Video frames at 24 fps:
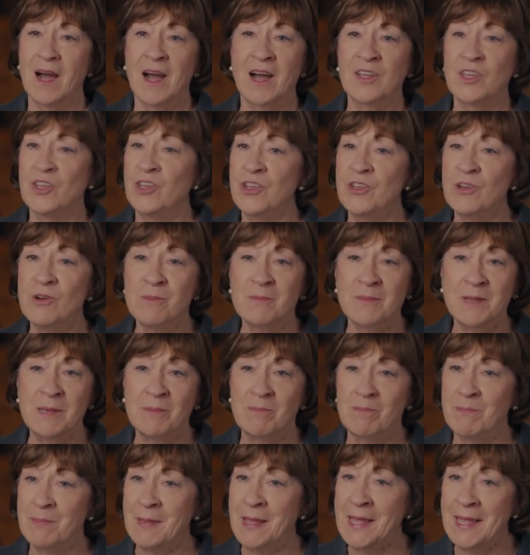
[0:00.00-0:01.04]
a
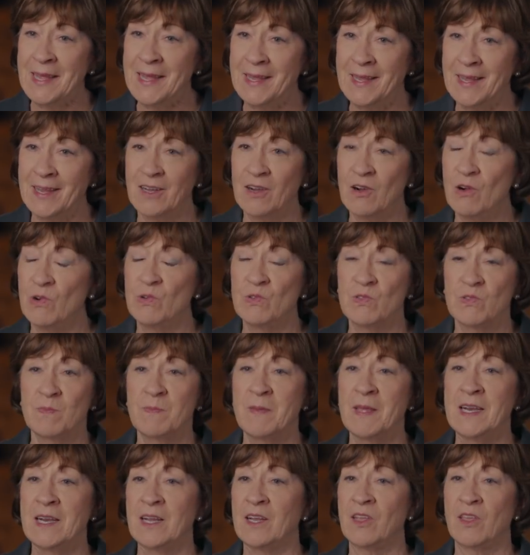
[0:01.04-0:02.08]
human being who's
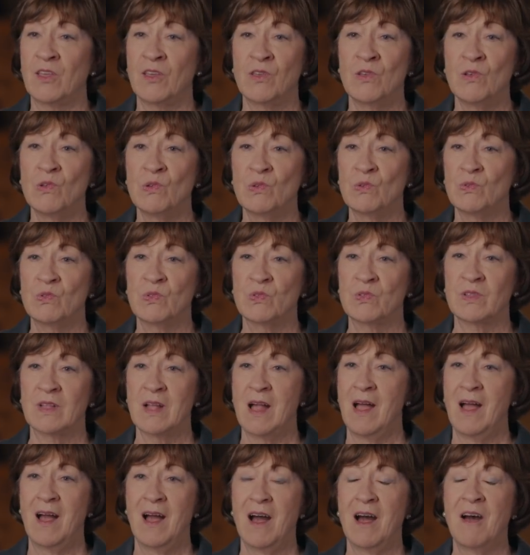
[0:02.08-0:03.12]
been accused
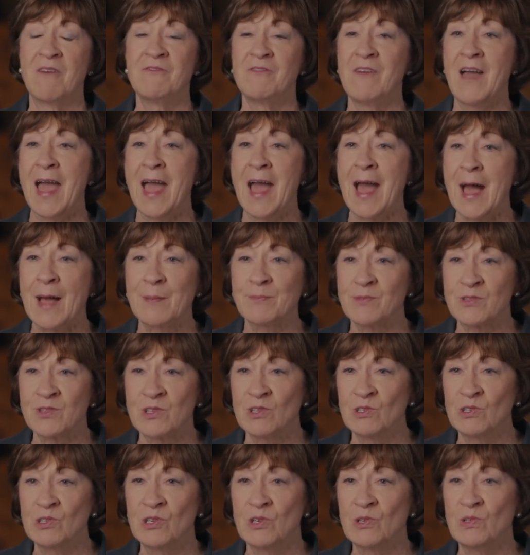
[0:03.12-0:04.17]
of
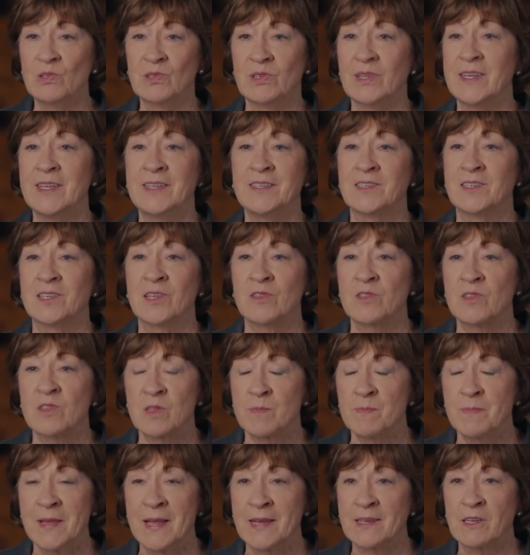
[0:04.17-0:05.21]
absolutely
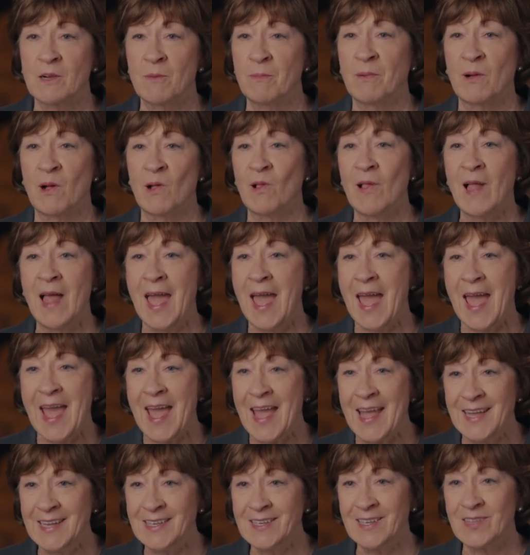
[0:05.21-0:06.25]
despicable,
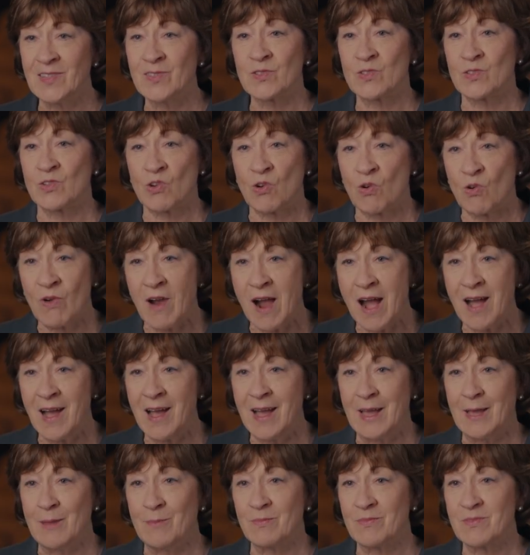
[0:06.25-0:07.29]
heinous
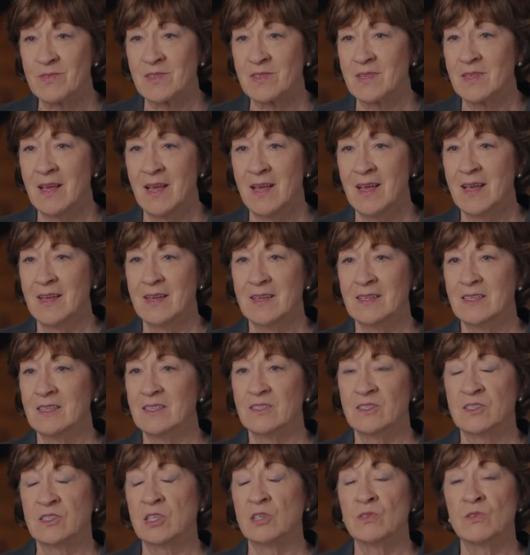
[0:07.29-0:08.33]
crimes
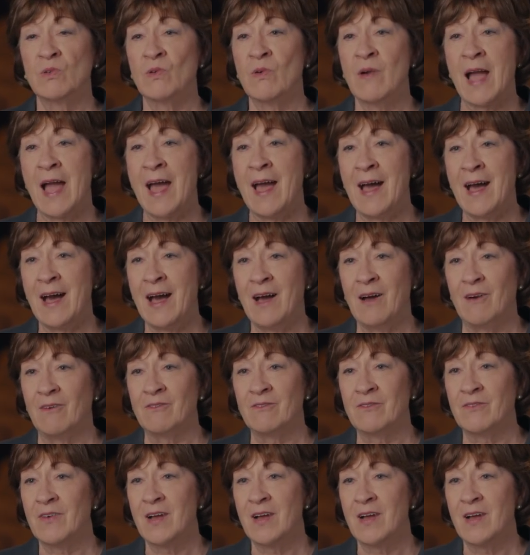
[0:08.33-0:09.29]
to have.